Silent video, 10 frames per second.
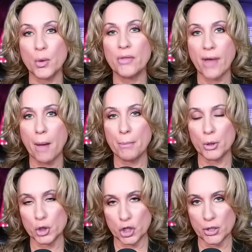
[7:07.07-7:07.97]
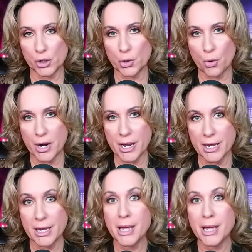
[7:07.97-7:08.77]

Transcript: with that bullshit story.